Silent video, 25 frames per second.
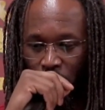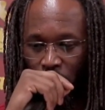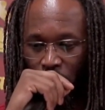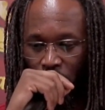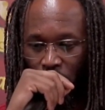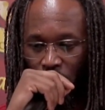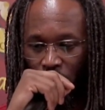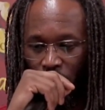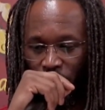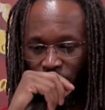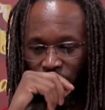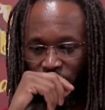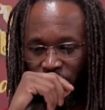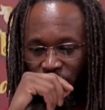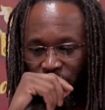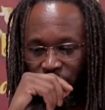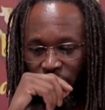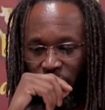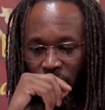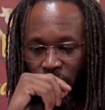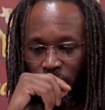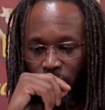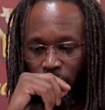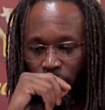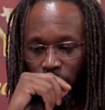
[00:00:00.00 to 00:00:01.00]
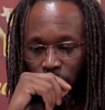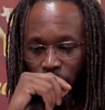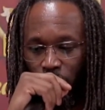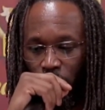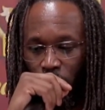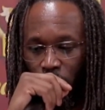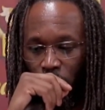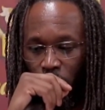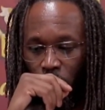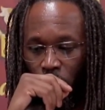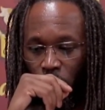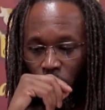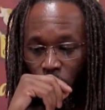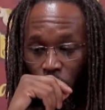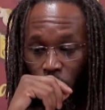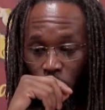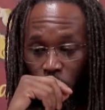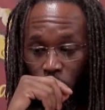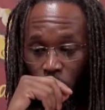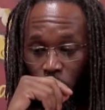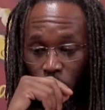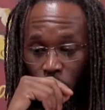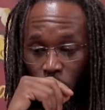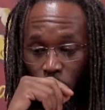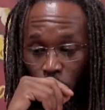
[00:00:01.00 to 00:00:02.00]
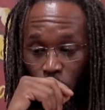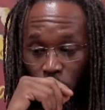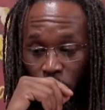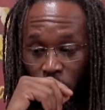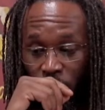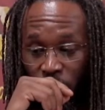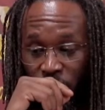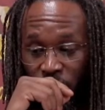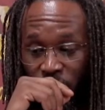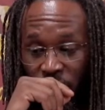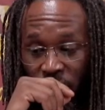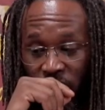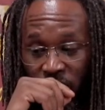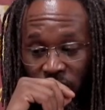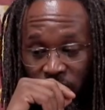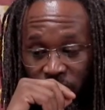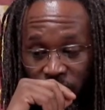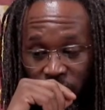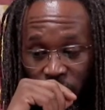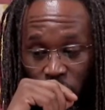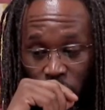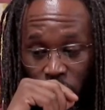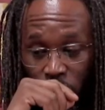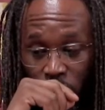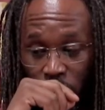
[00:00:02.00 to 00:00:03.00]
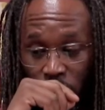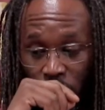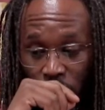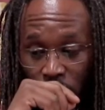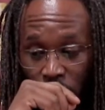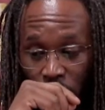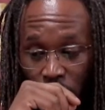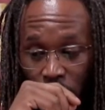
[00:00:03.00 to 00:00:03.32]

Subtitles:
of them who were faithful